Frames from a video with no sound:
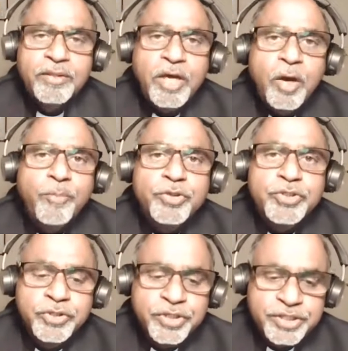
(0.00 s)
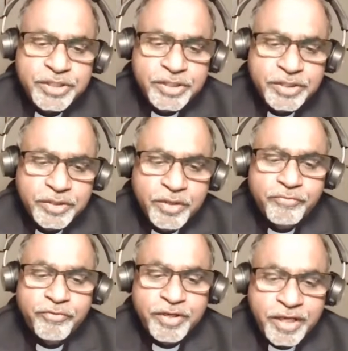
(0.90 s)
The opportunity
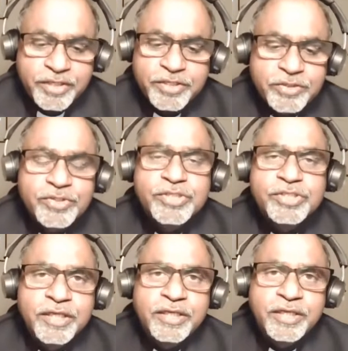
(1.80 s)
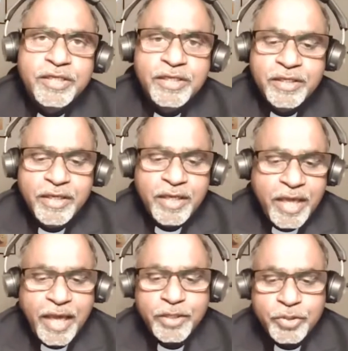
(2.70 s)
for guests to study
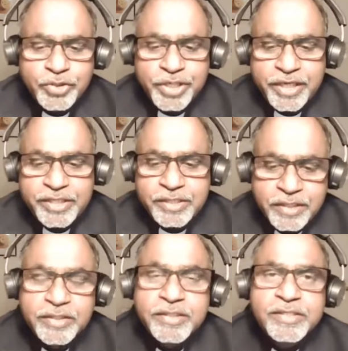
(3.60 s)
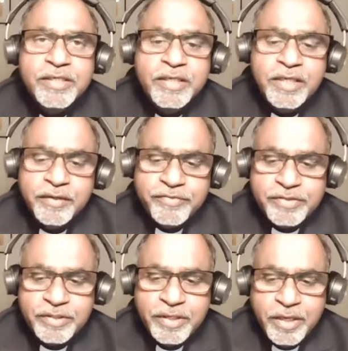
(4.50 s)
and to share skills and
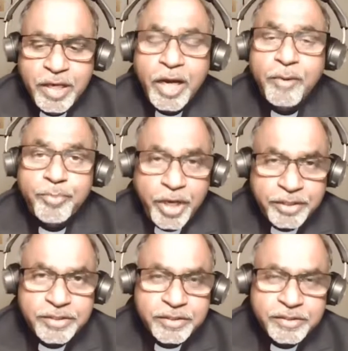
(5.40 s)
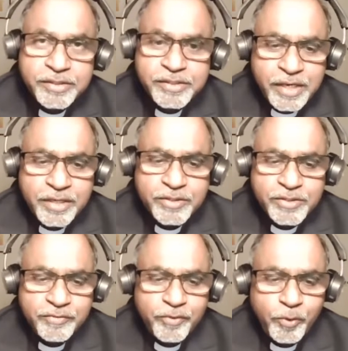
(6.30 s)
gifts are practical signs
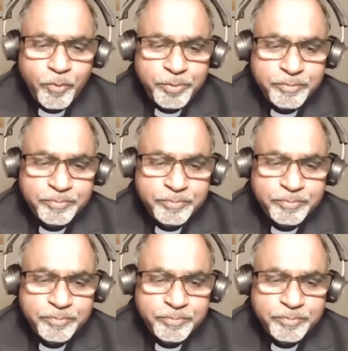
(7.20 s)
of hope.